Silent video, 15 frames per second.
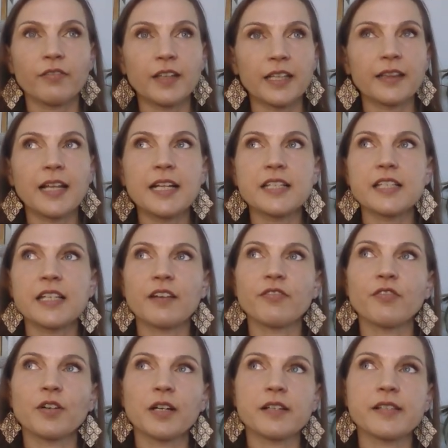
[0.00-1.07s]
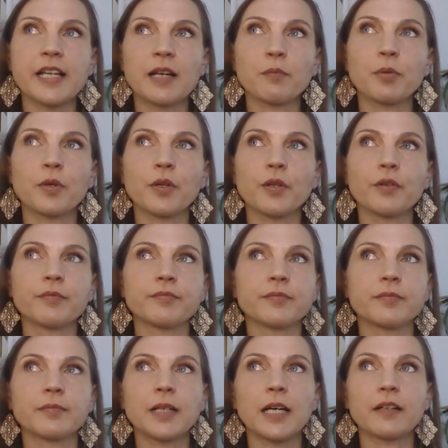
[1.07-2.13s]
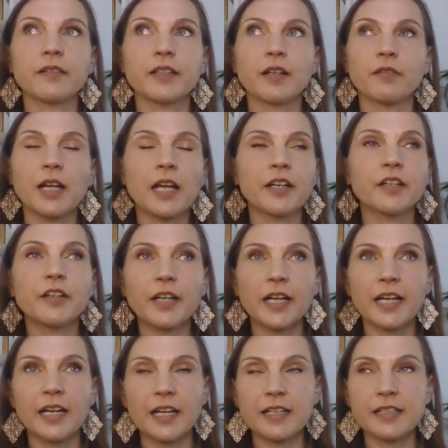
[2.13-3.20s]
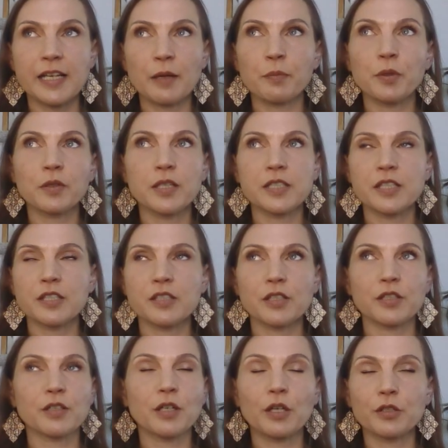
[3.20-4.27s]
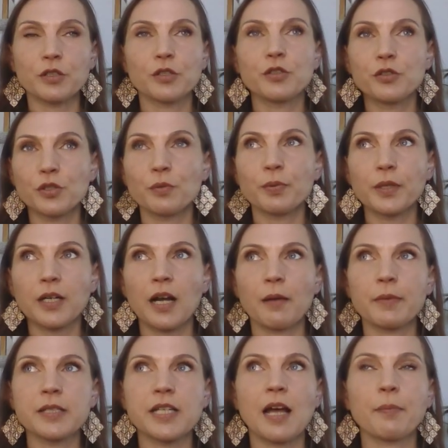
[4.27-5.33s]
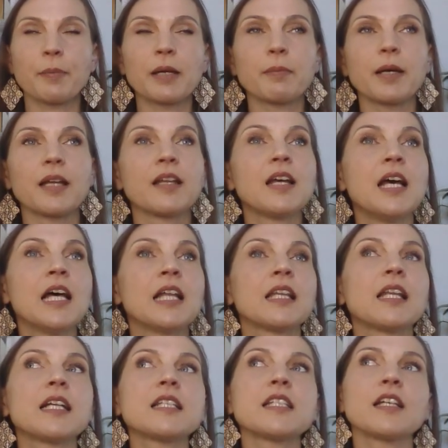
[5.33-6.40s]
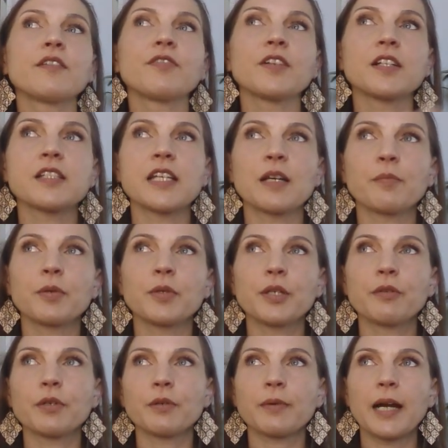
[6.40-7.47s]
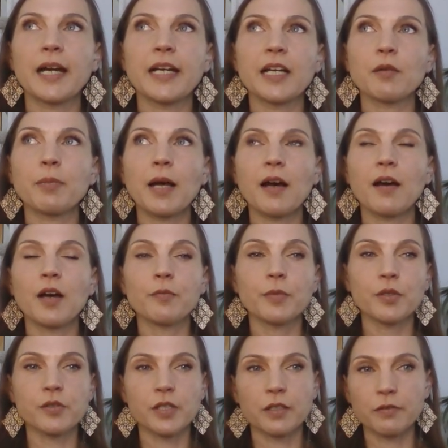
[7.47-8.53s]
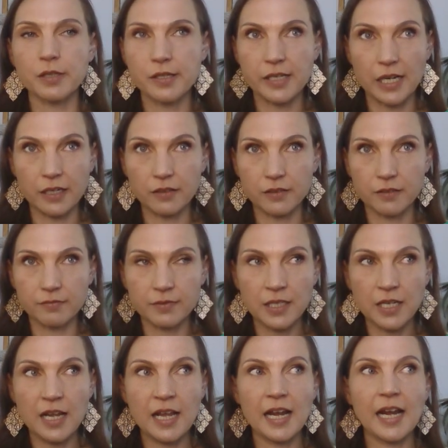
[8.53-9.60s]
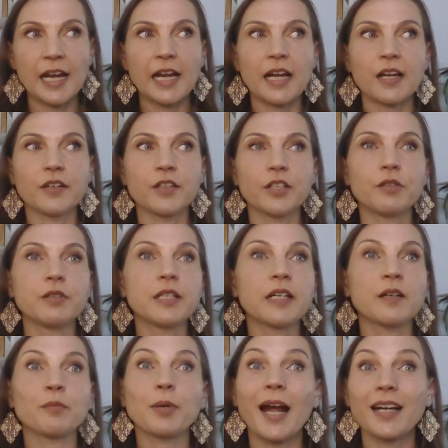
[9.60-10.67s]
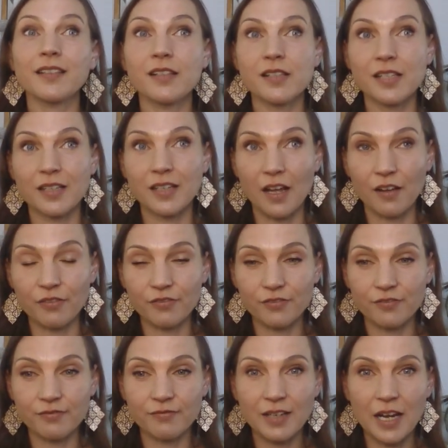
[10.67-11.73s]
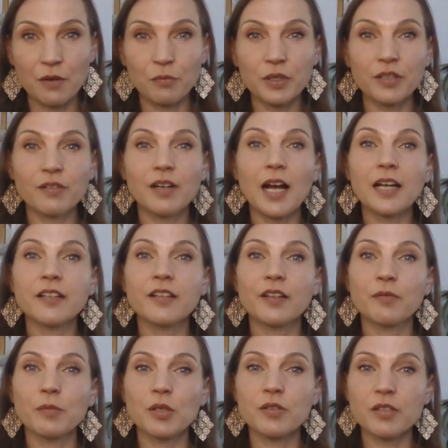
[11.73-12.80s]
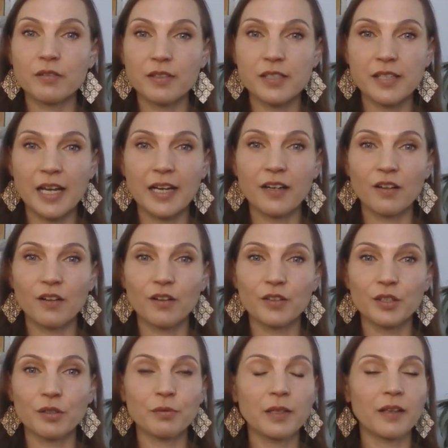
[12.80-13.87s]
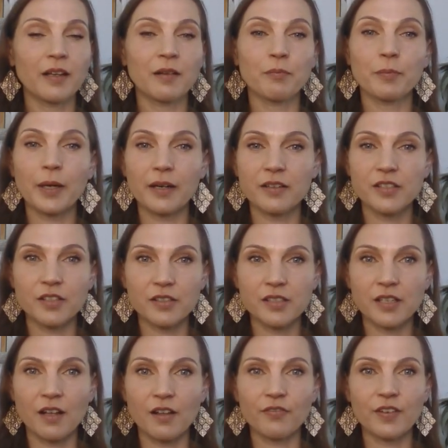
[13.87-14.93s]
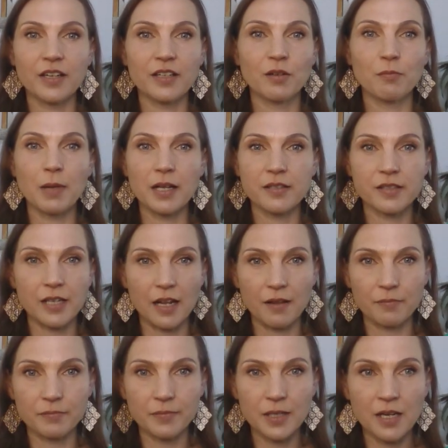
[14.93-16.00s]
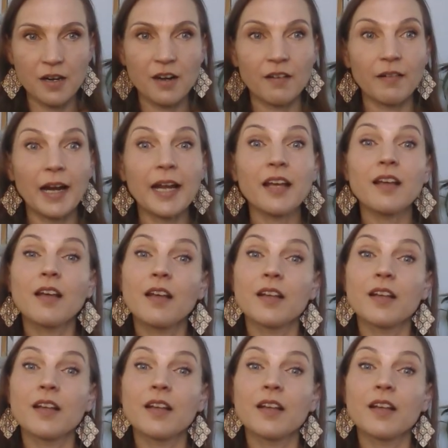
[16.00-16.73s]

Let's say, for example, I don't know, not a great example because it's a super common topic, but let's say, for example, you were writing about a music recital and you didn't practice enough. And when you got to the music recital, you really embarrassed yourself and you messed up, right?